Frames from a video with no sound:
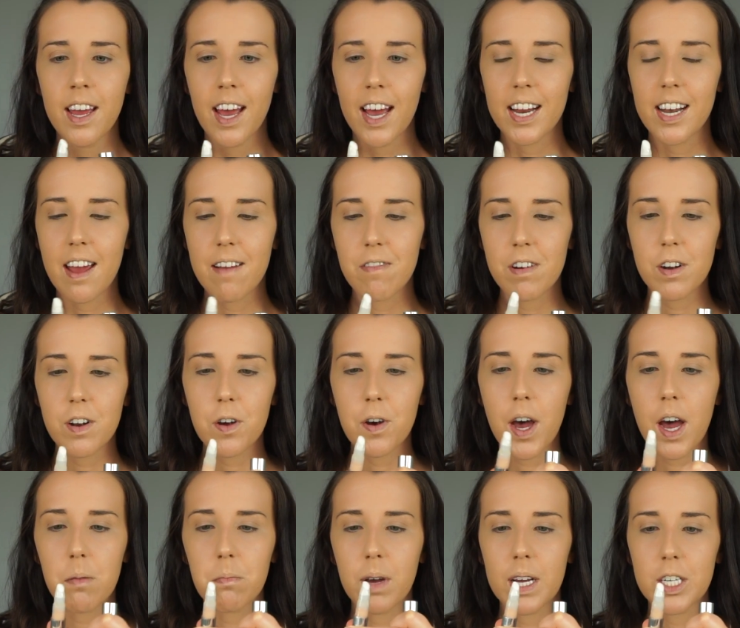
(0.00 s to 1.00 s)
I never know
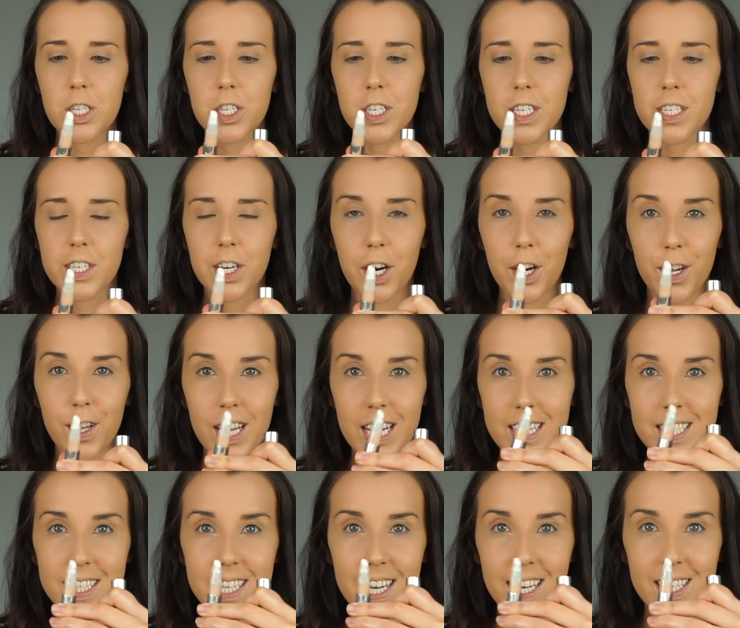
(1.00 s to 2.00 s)
how much to turn
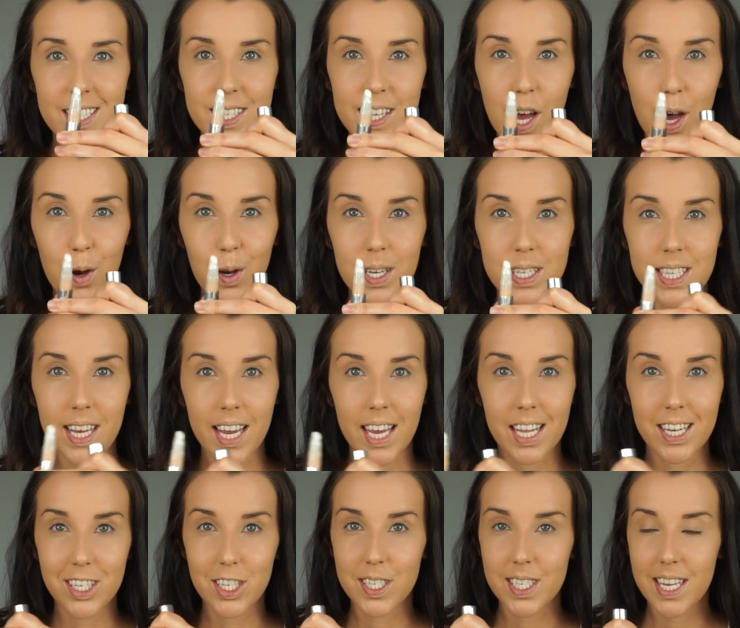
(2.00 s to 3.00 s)
these things though, because I
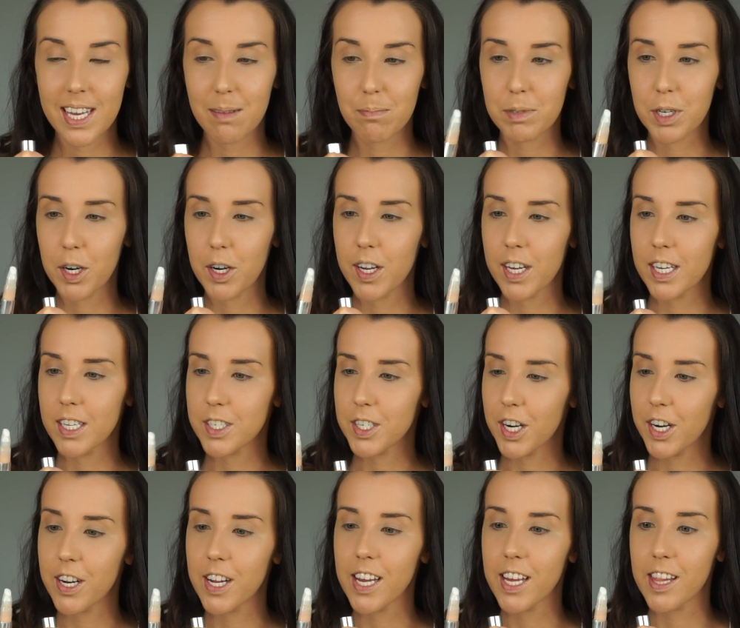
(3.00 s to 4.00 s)
can just keep turning and
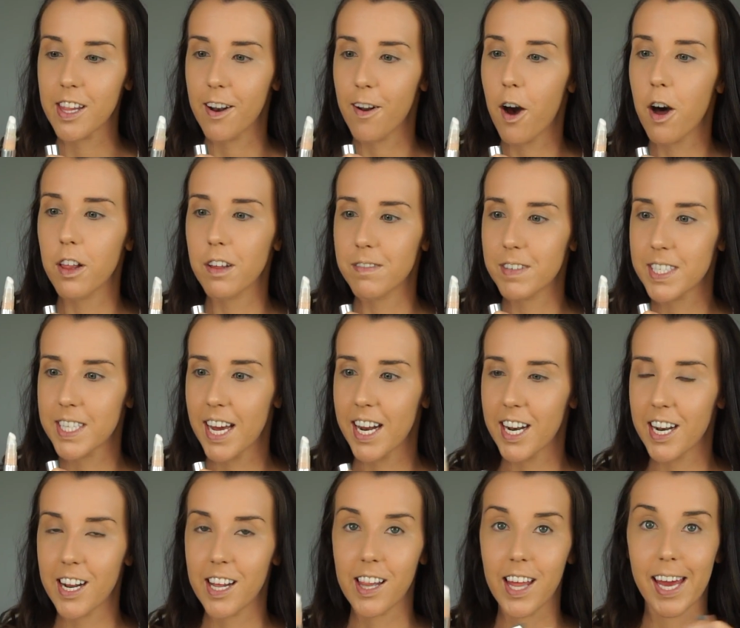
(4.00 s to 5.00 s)
turning and then all of a
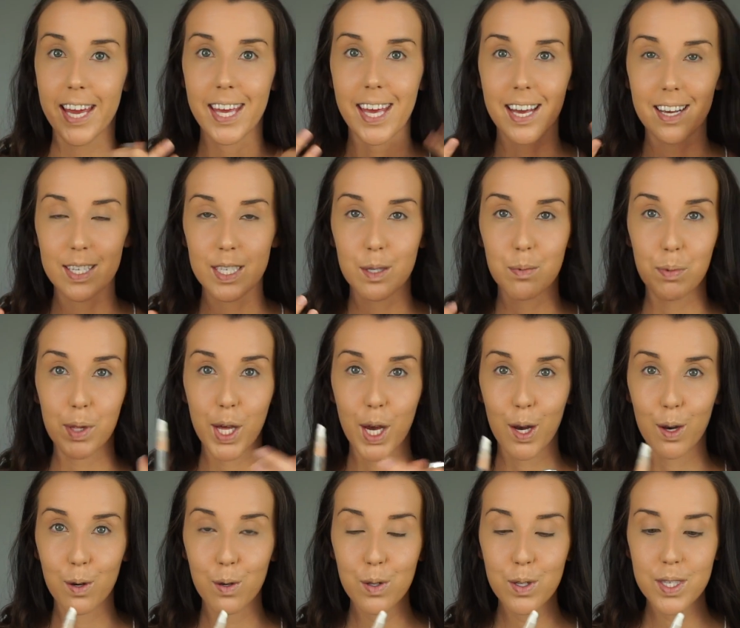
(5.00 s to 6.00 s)
sudden it like
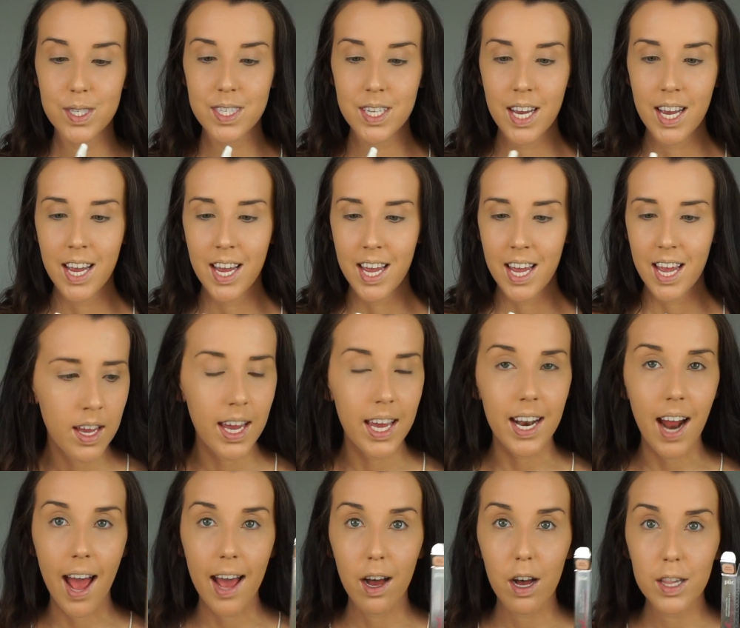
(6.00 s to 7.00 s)
explodes. And
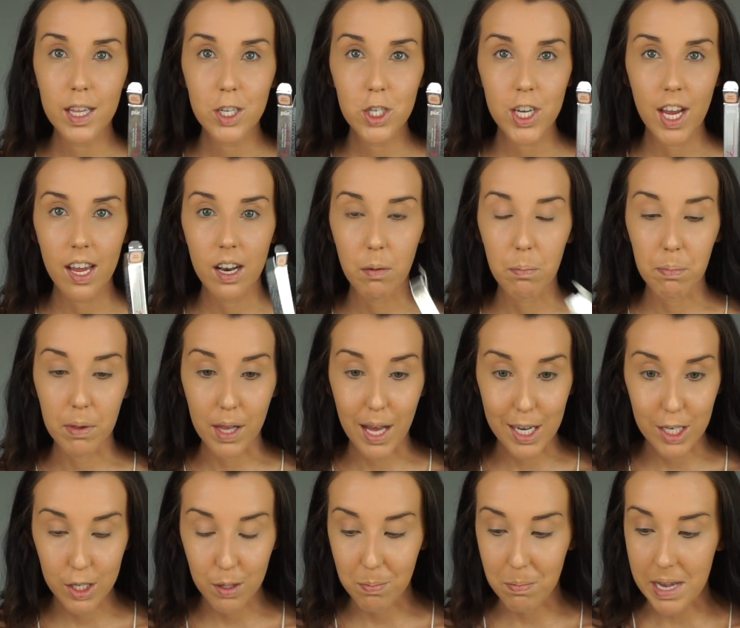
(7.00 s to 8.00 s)
I got the shade
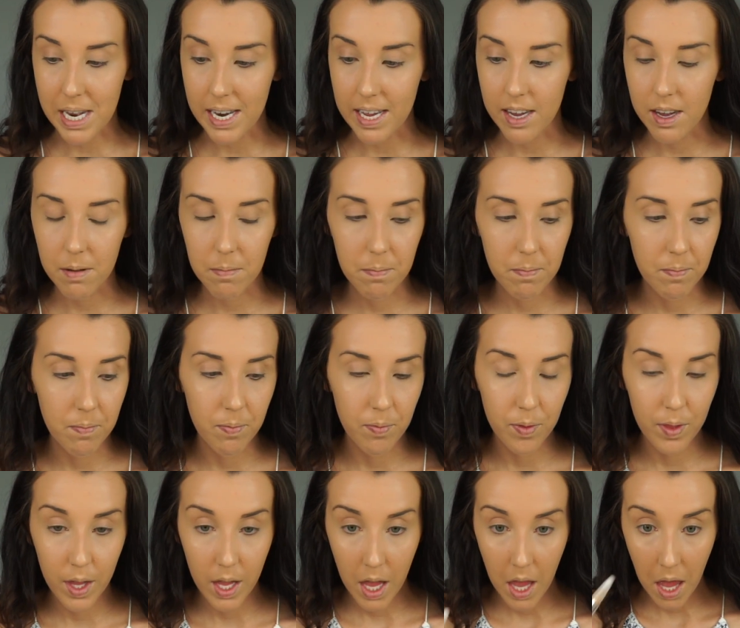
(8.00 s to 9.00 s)
Blush Medium.
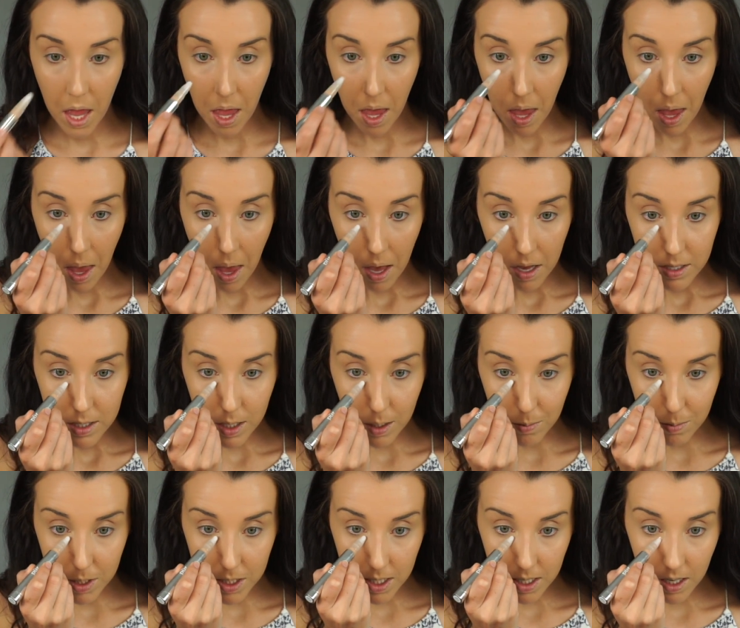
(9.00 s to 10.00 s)
So
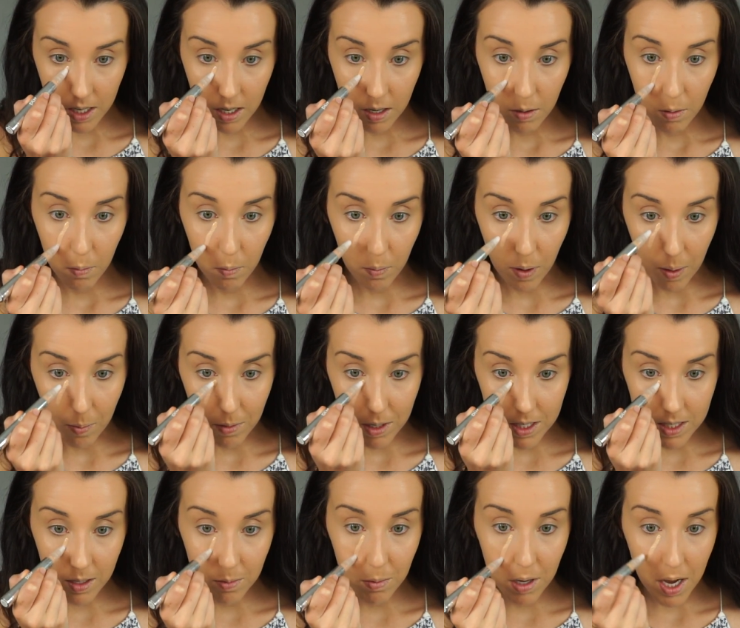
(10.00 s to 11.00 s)
I'm just gonna rub
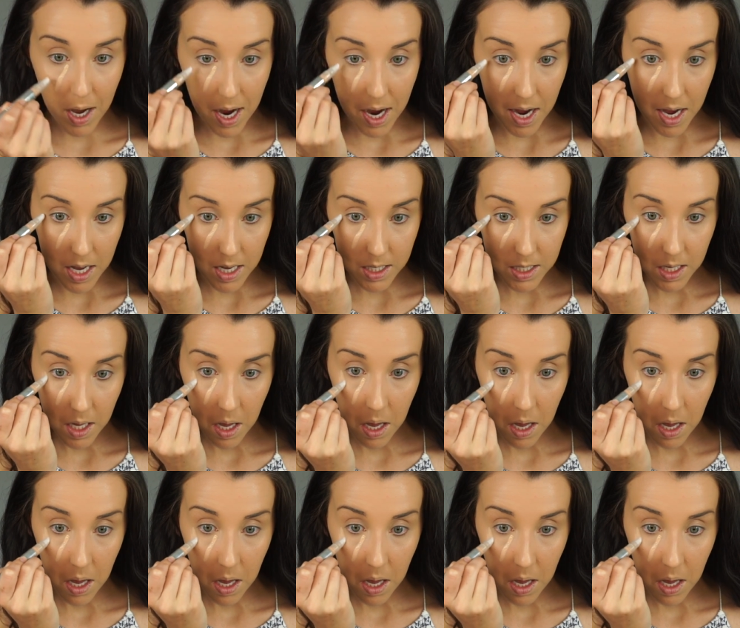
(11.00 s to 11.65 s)
this on my eyes.